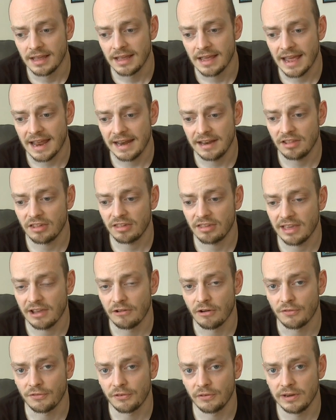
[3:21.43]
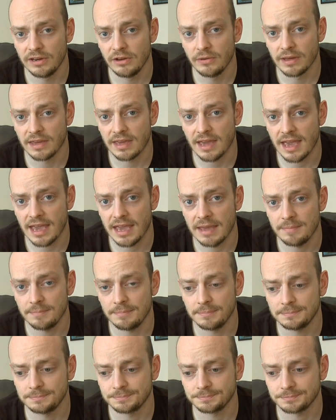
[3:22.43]
Hence, they're offering you a
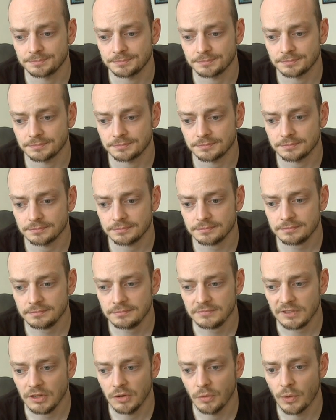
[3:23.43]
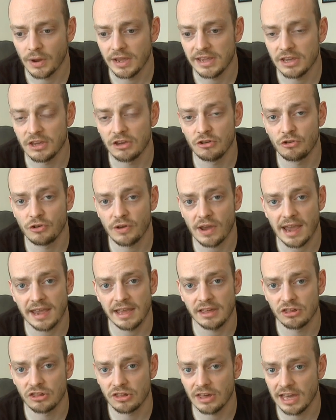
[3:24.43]
game where you can
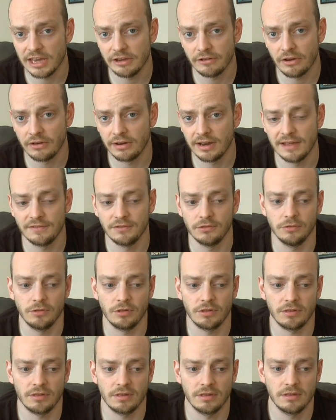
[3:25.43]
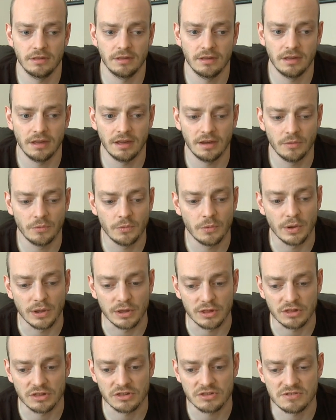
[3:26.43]
create and share your own levels,
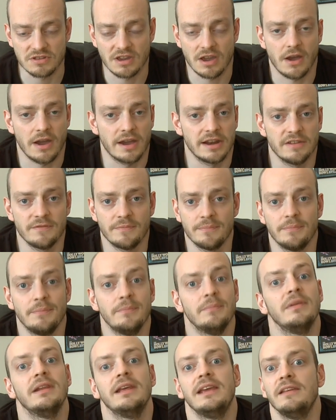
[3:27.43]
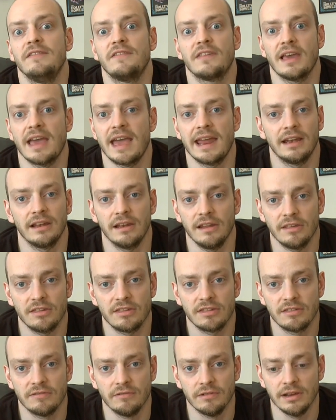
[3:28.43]
which kind of leaves it
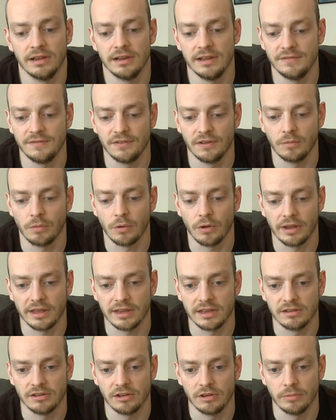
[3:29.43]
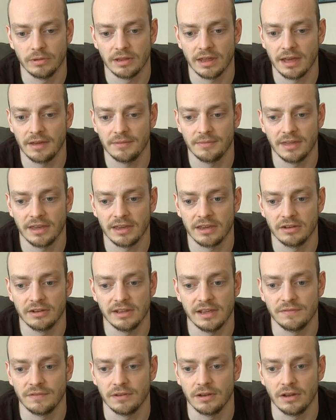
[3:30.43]
endless, really, for what they can do with that. They could
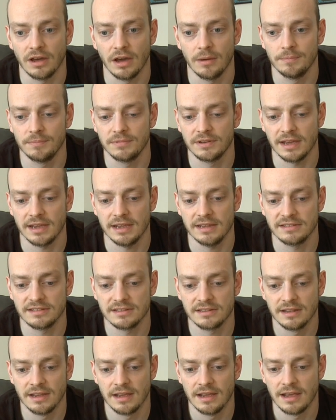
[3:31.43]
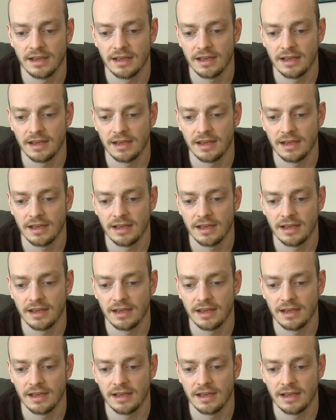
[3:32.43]
even update.